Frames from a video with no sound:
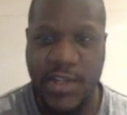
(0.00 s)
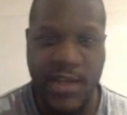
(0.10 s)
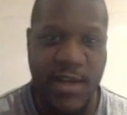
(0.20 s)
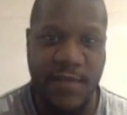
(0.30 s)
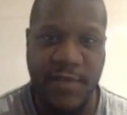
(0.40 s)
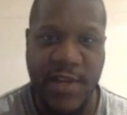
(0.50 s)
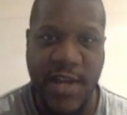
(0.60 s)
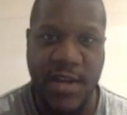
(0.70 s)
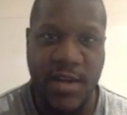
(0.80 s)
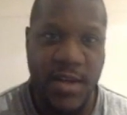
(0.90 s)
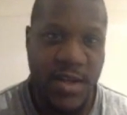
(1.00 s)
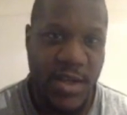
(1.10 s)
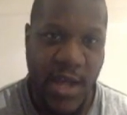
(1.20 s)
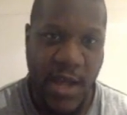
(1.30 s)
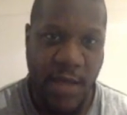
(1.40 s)
at the end of the day.
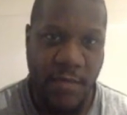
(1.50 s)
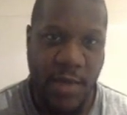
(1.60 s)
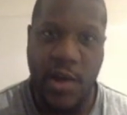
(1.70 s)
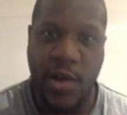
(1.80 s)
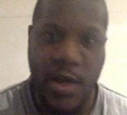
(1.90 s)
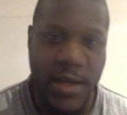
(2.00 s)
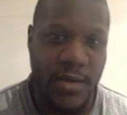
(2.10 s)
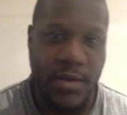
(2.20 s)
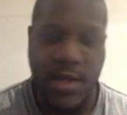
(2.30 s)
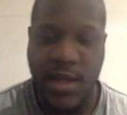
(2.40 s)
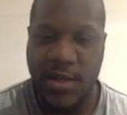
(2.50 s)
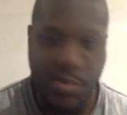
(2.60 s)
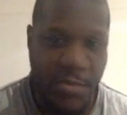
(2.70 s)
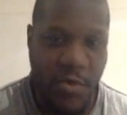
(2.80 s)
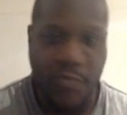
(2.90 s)
Um, I like uh, to
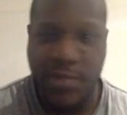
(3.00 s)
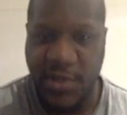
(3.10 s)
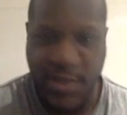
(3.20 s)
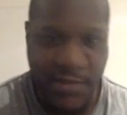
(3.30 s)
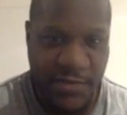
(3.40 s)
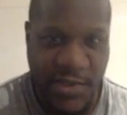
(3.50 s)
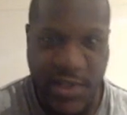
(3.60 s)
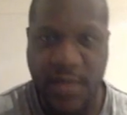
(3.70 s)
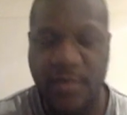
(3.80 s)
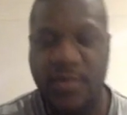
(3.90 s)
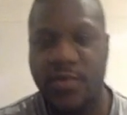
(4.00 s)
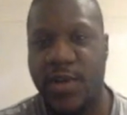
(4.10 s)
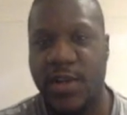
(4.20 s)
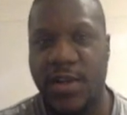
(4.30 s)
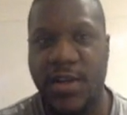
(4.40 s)
promote positivity,
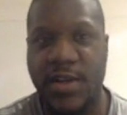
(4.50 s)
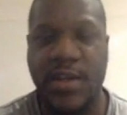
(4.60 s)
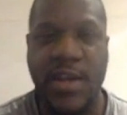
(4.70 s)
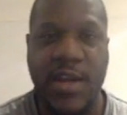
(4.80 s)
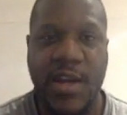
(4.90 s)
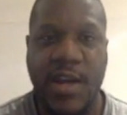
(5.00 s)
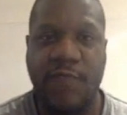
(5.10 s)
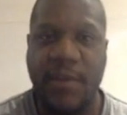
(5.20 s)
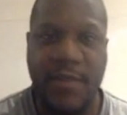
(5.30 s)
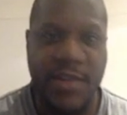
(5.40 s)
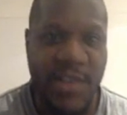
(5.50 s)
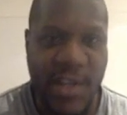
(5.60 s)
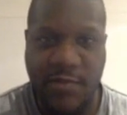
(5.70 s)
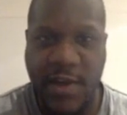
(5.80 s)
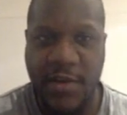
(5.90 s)
all right, guys, uh, rather than
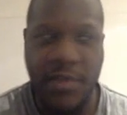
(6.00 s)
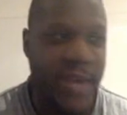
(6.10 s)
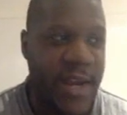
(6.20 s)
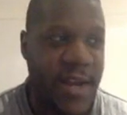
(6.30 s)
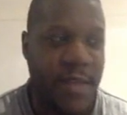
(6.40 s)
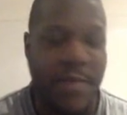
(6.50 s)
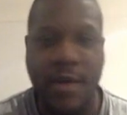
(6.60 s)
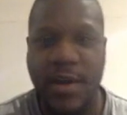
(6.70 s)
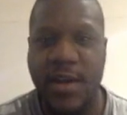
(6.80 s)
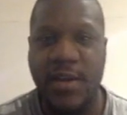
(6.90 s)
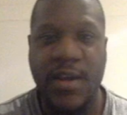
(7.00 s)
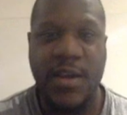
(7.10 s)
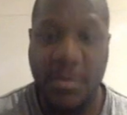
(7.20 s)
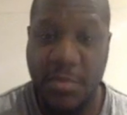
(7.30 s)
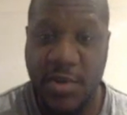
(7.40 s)
sitting around complaining about it.
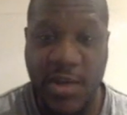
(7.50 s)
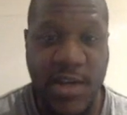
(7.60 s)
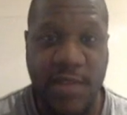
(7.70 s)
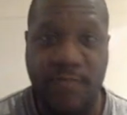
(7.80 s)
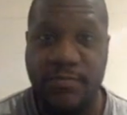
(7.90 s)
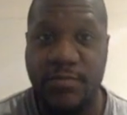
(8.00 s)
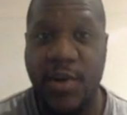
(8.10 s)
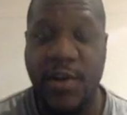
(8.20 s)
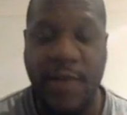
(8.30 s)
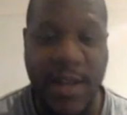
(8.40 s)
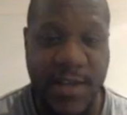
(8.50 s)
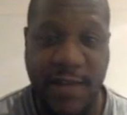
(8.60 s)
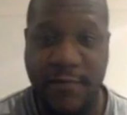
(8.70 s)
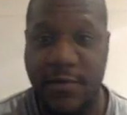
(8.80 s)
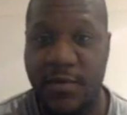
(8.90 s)
Communities got their act
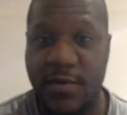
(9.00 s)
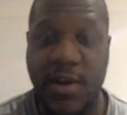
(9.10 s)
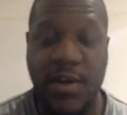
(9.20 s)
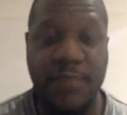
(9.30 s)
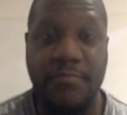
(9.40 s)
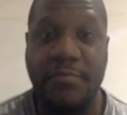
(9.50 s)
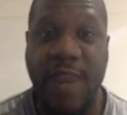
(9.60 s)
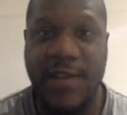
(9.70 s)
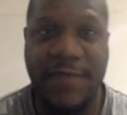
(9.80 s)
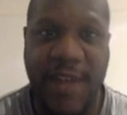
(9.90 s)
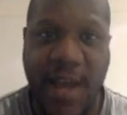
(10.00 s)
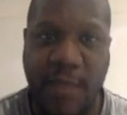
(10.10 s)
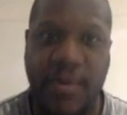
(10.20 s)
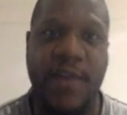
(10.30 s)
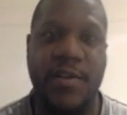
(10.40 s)
together and kind of made something
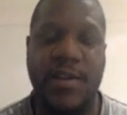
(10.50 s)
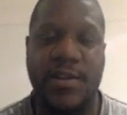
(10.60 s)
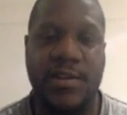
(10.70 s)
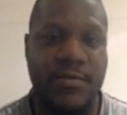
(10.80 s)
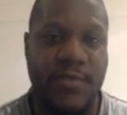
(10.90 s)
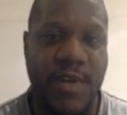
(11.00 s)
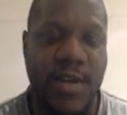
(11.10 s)
happen out of this, all right?